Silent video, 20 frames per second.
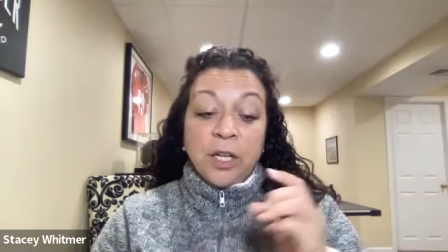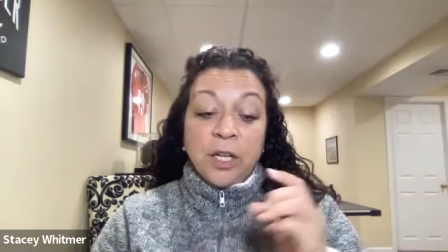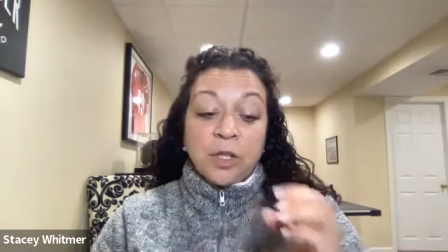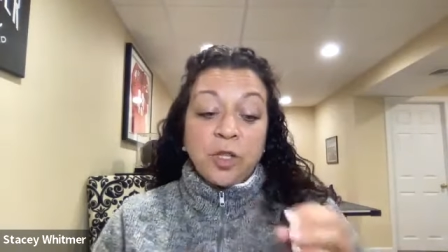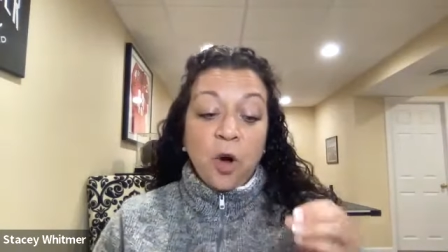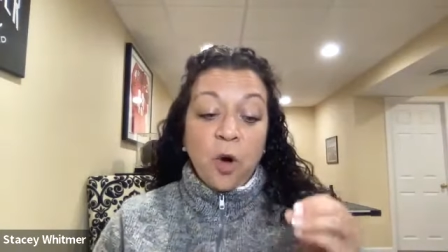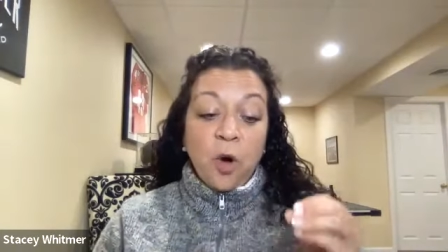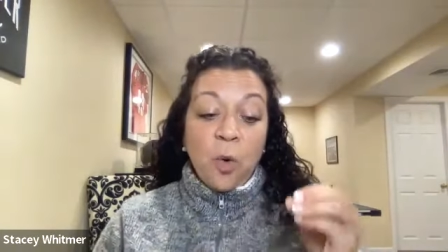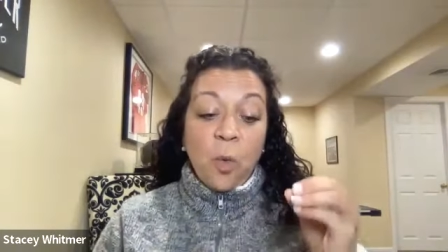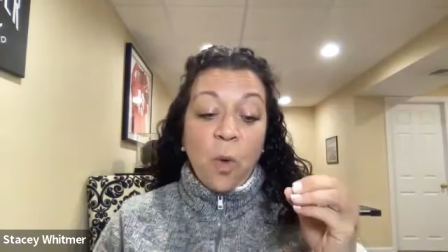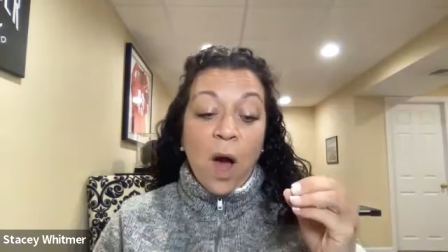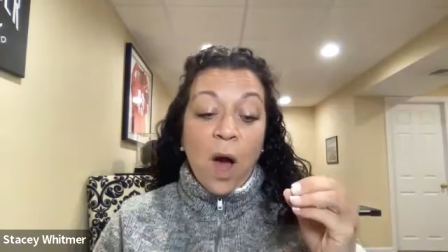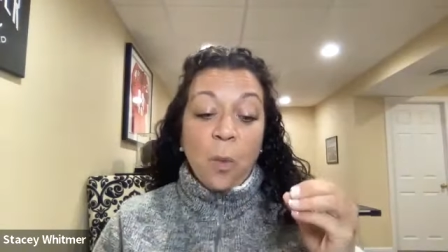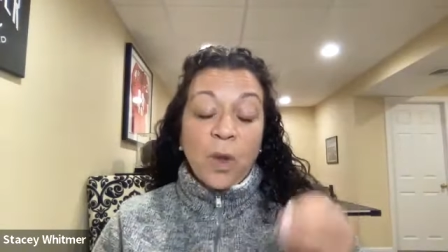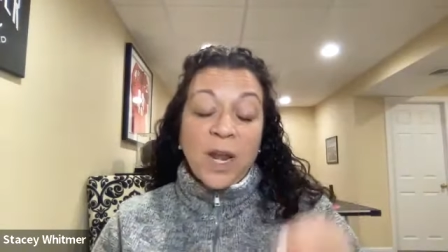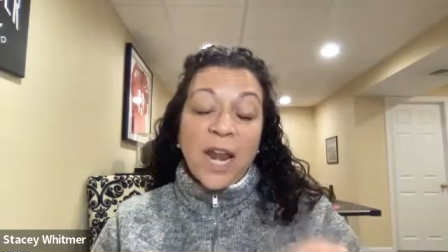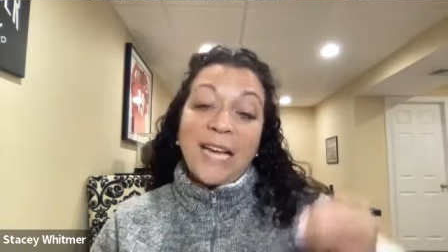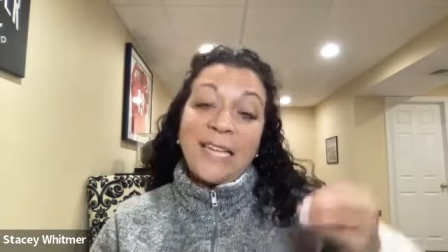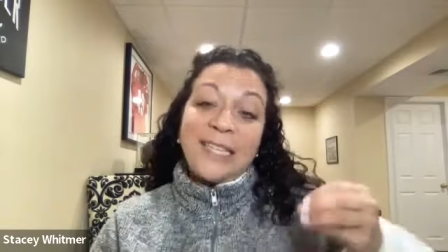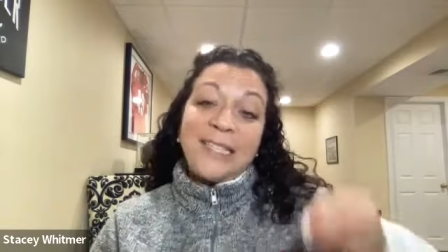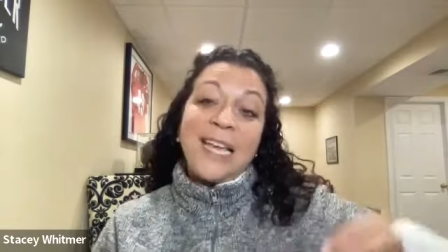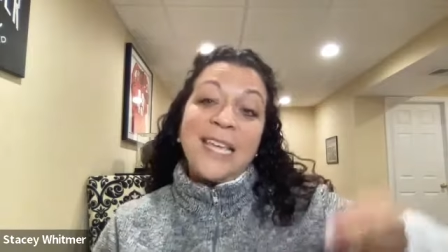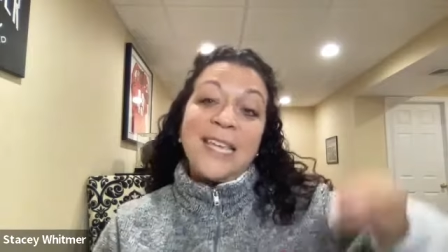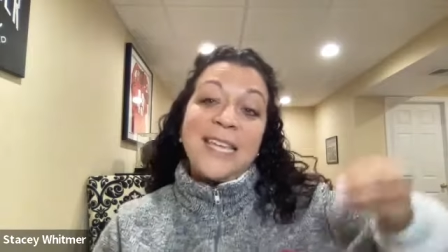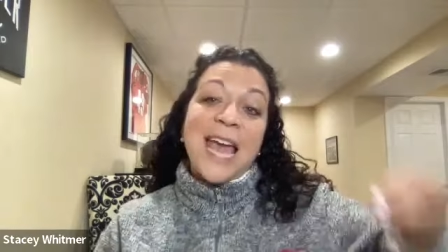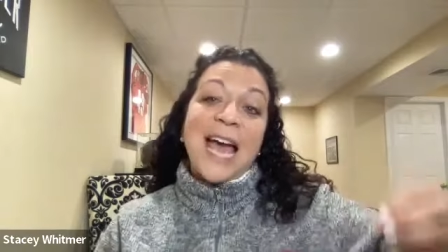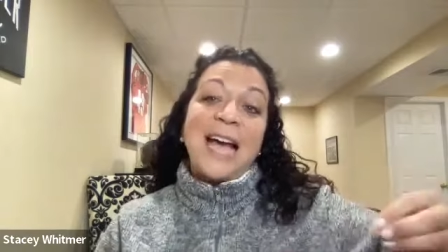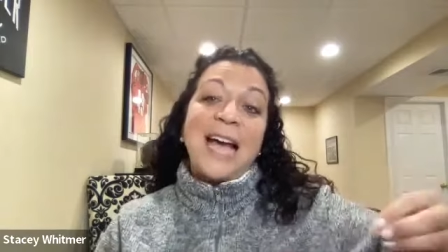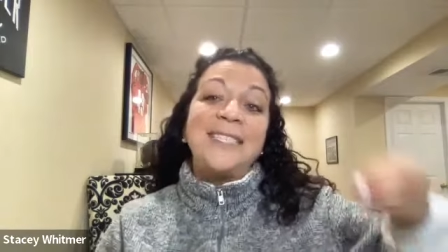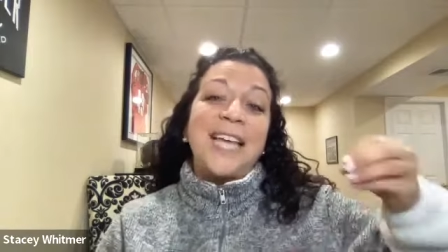So when I said
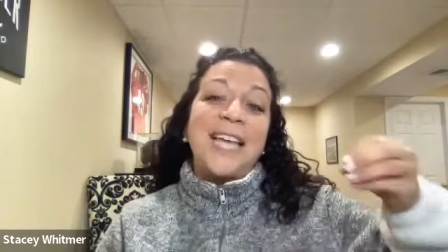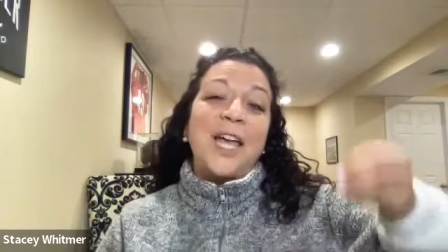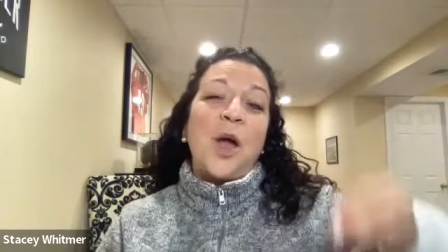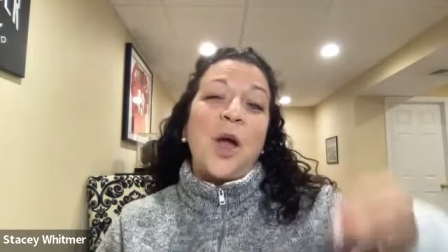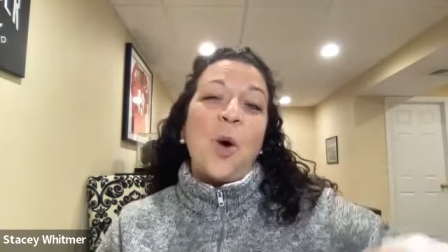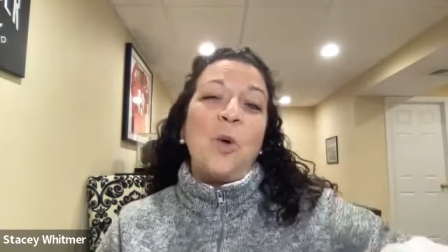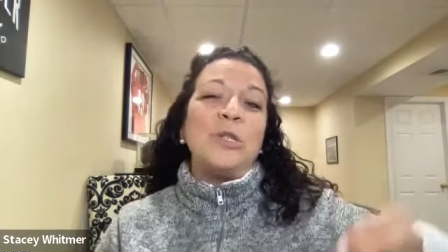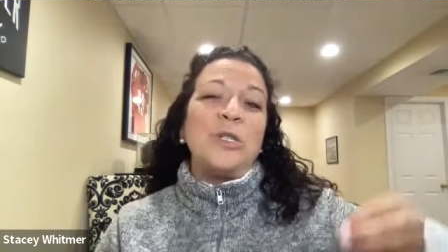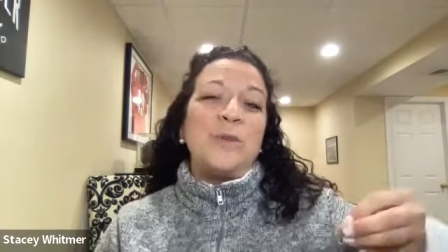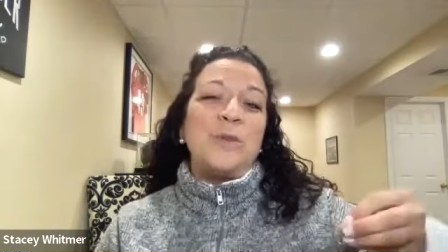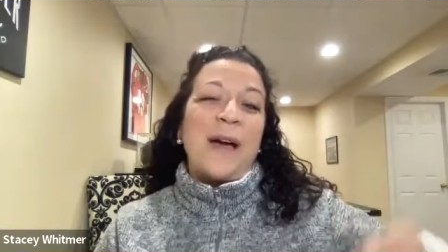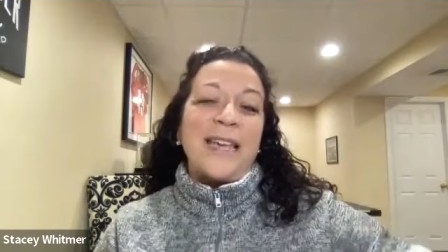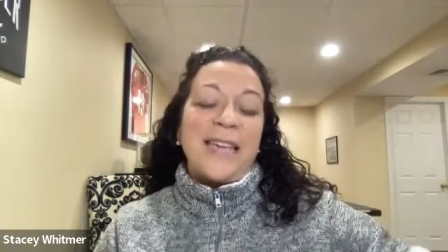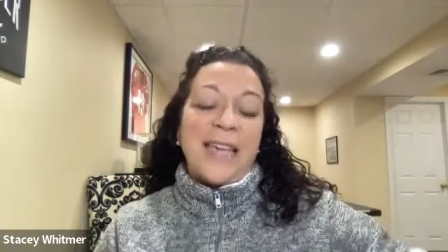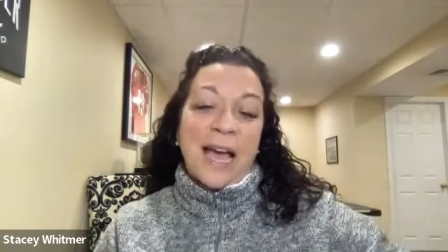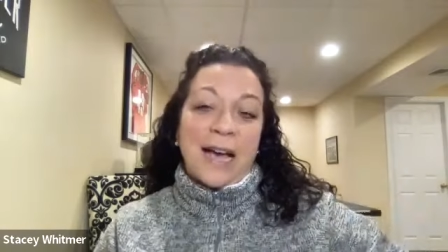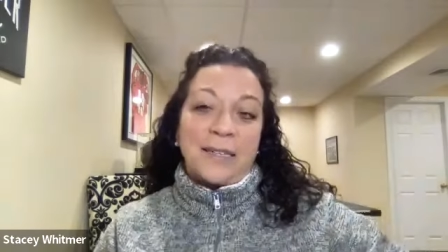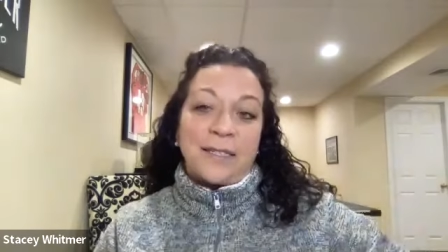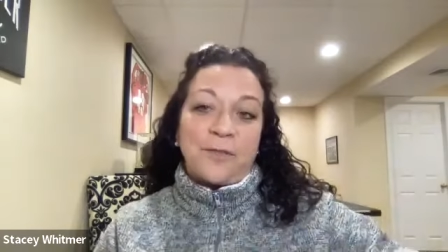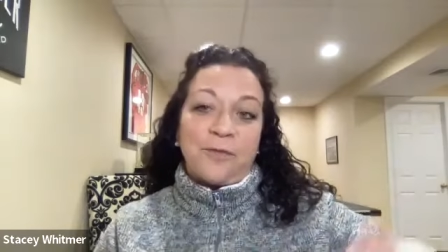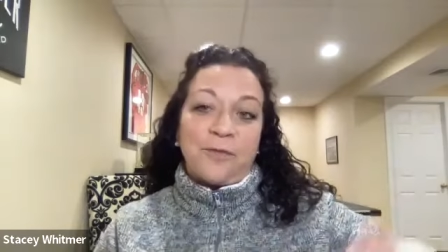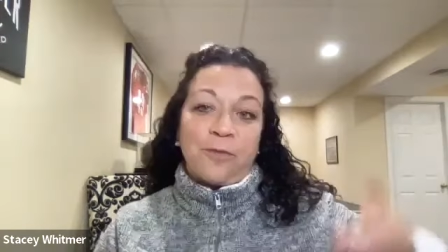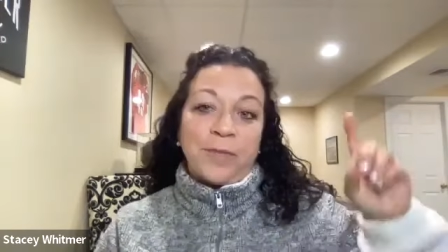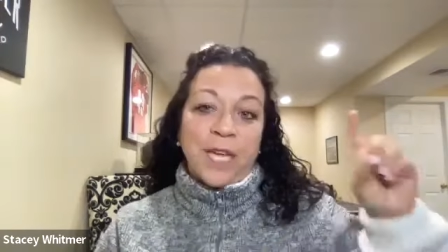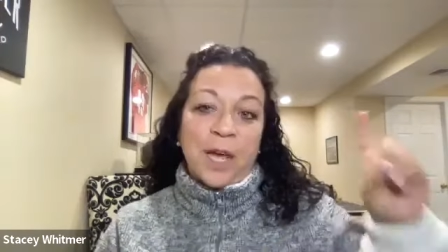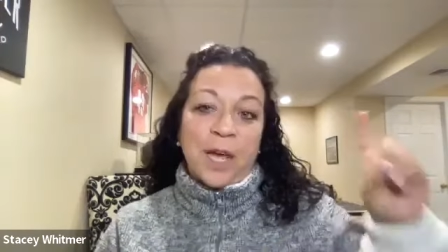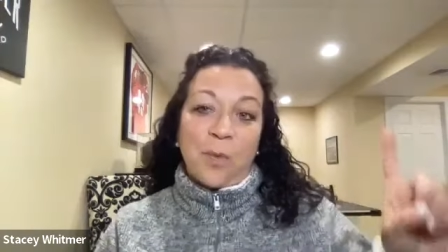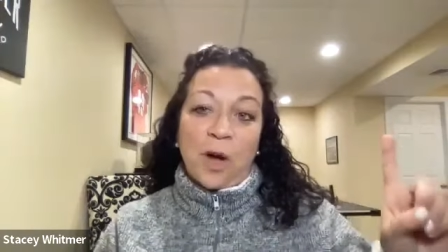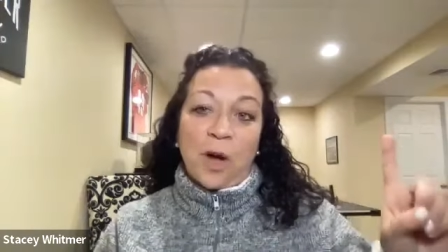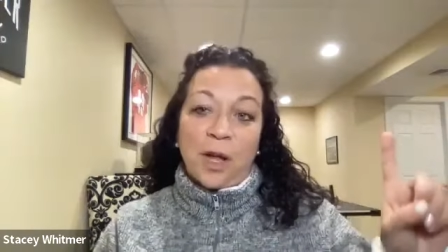yes, I owned my yes from
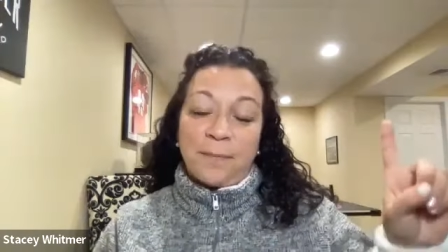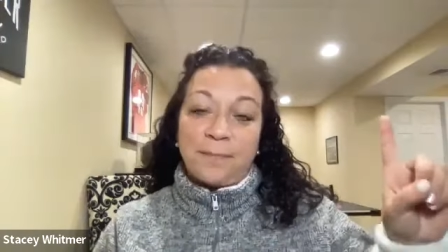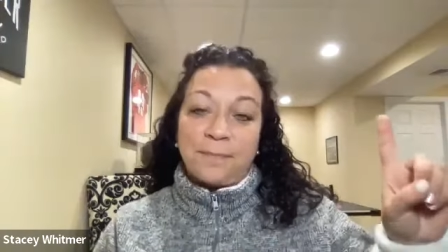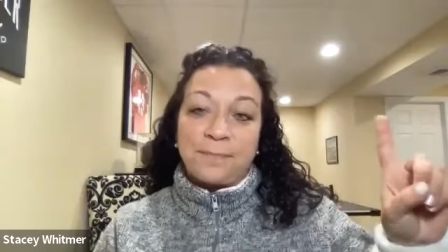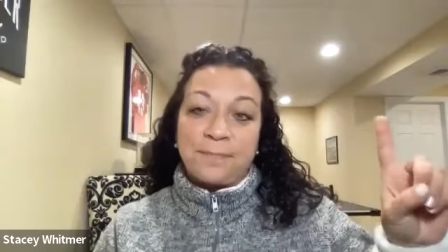day one.